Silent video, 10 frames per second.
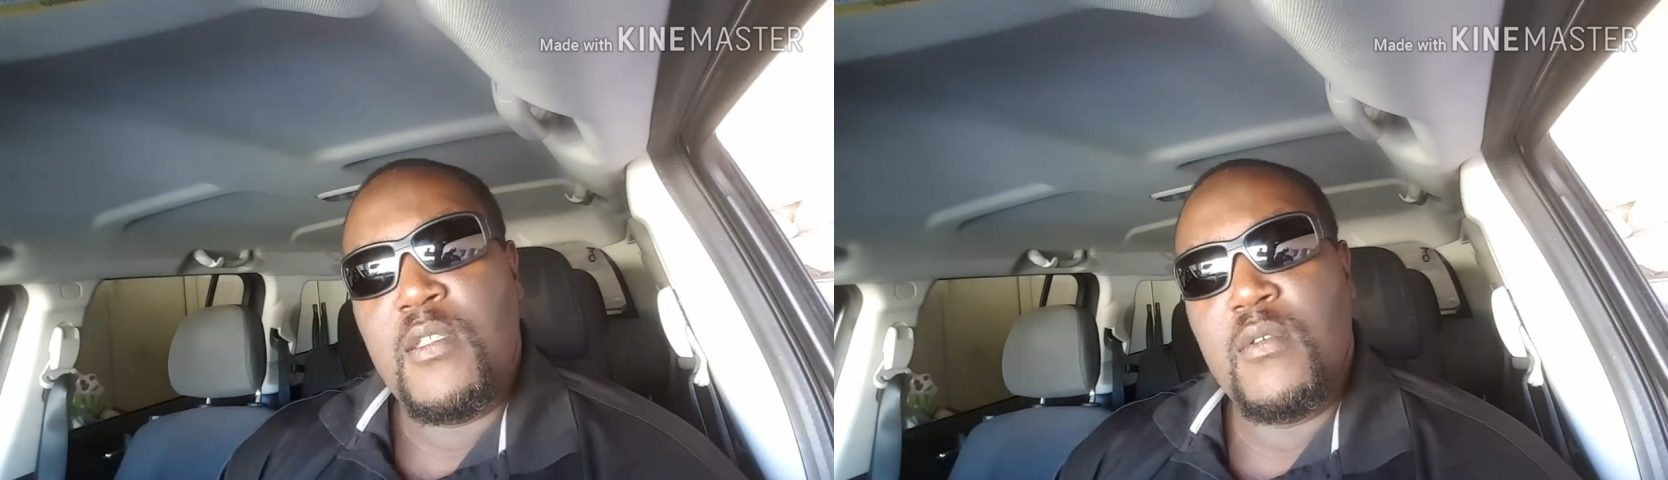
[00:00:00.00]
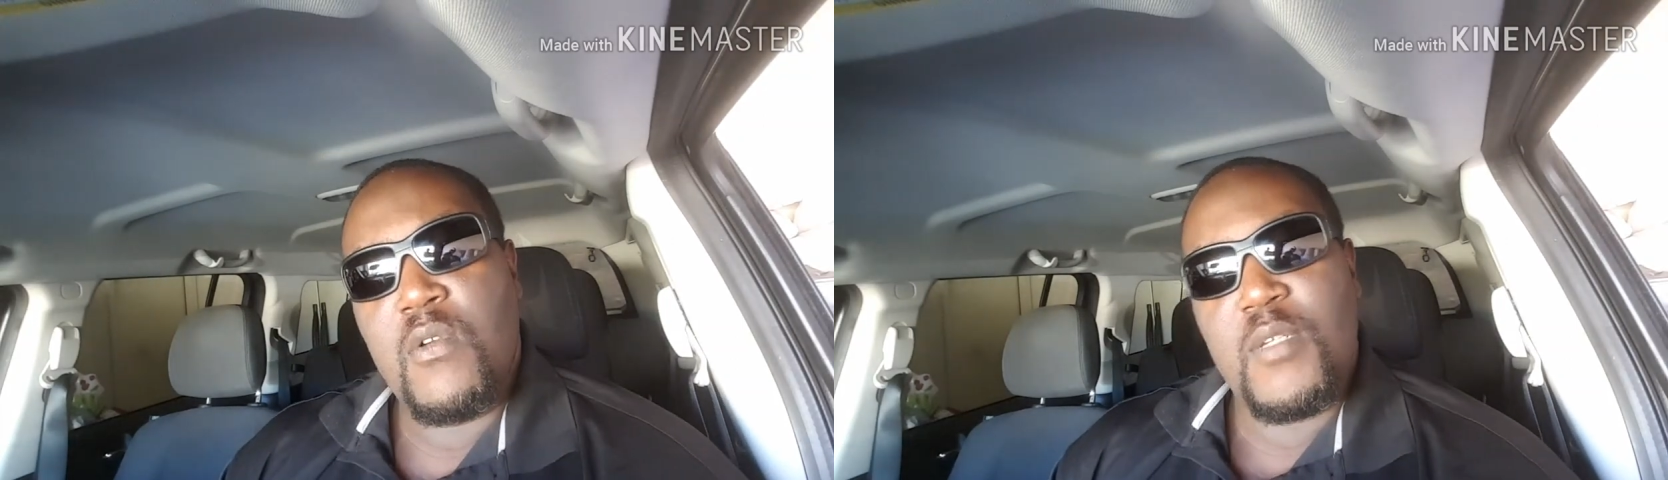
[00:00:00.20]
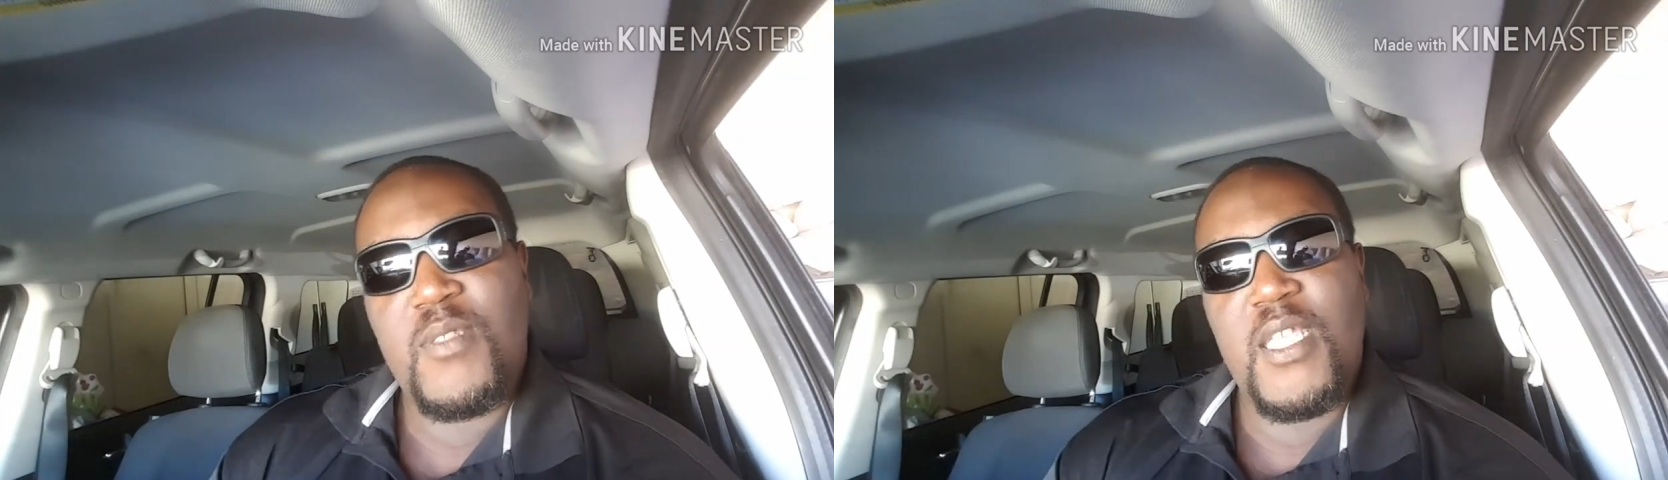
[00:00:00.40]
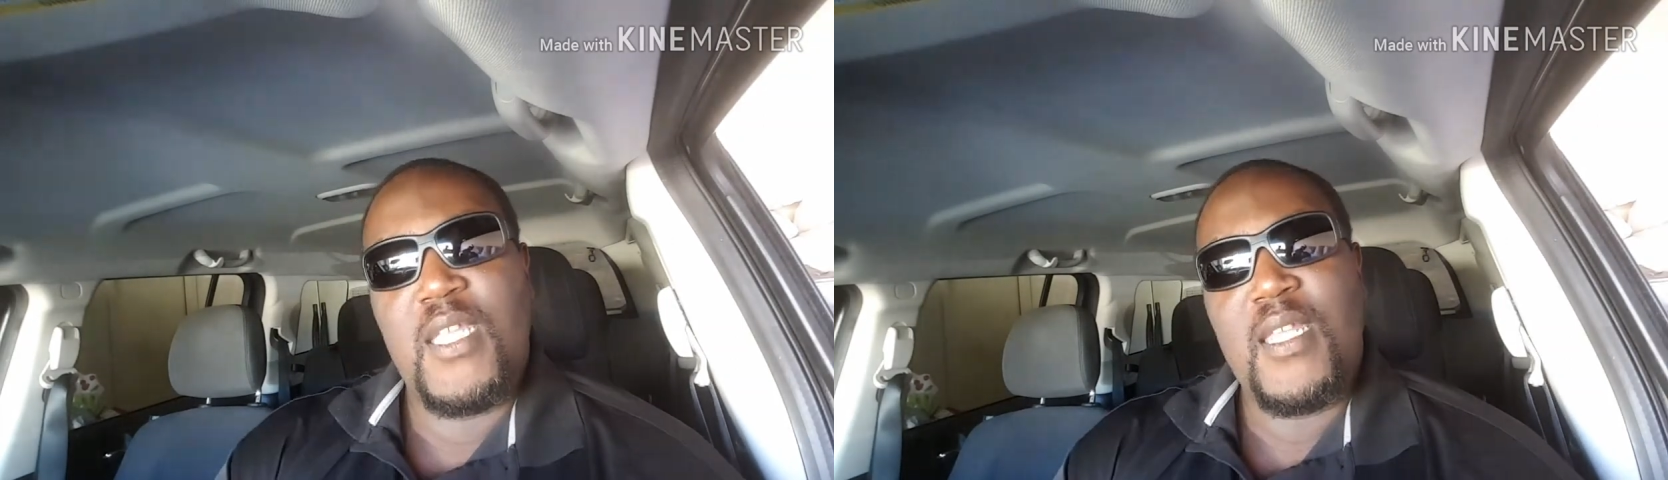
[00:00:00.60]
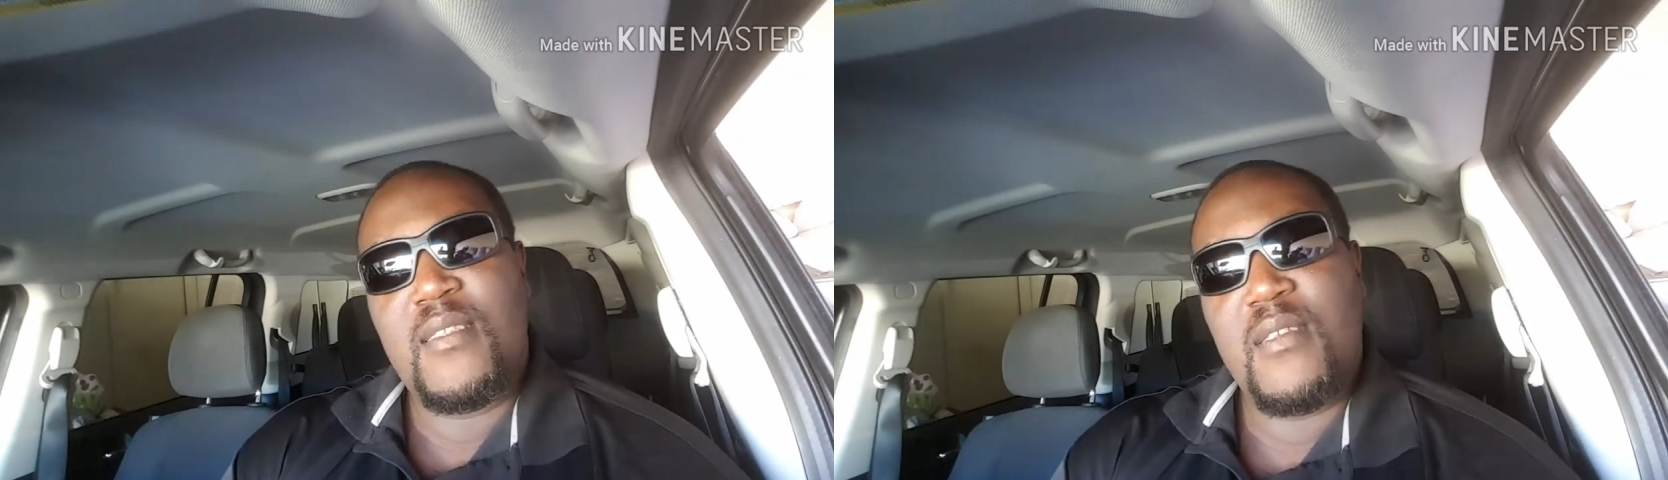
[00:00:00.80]
You know what I'm
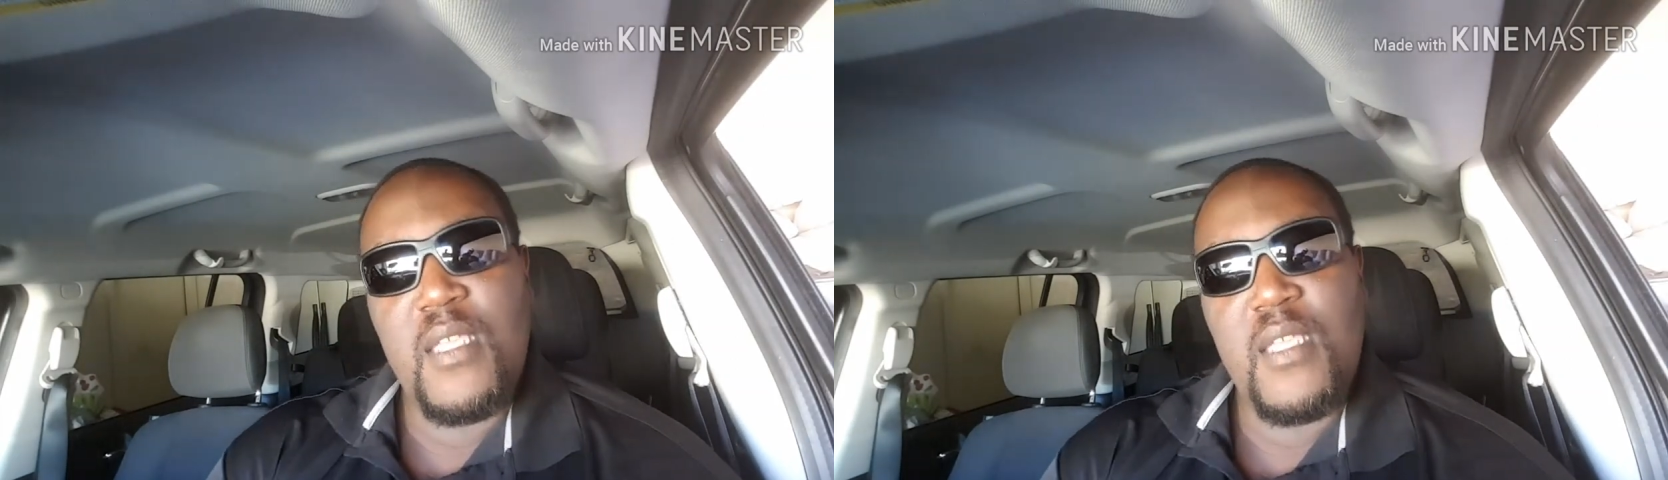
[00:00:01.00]
saying? That's